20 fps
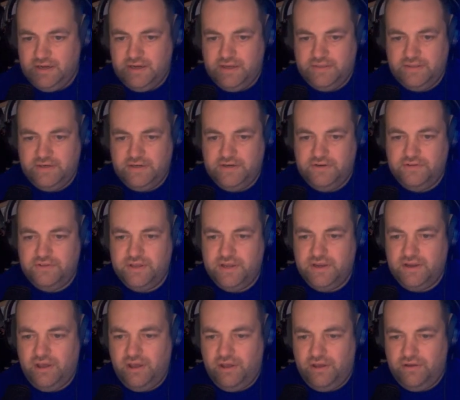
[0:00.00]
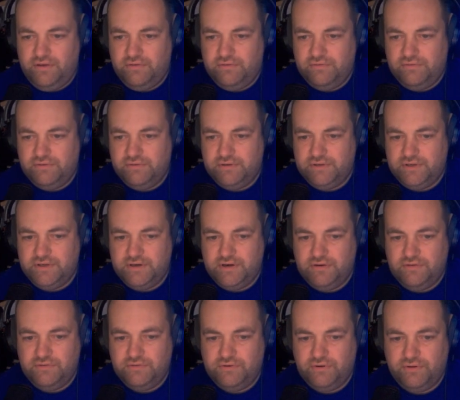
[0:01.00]
And then you think, oh,
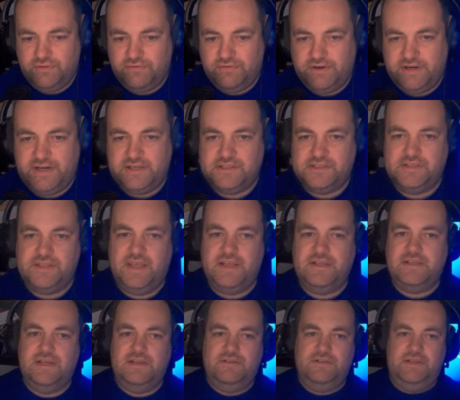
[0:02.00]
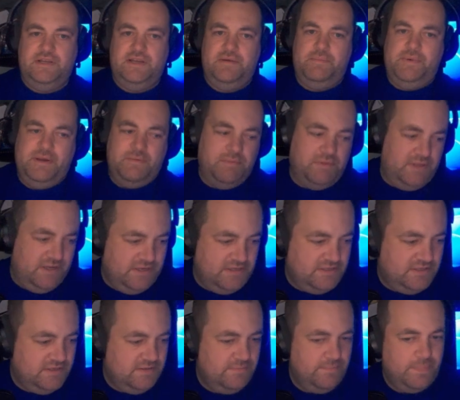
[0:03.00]
Northreach, that sounds like a big
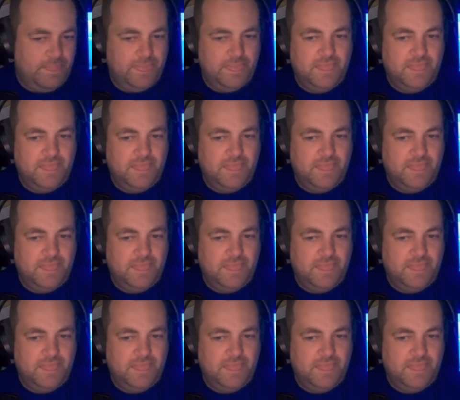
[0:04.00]
place.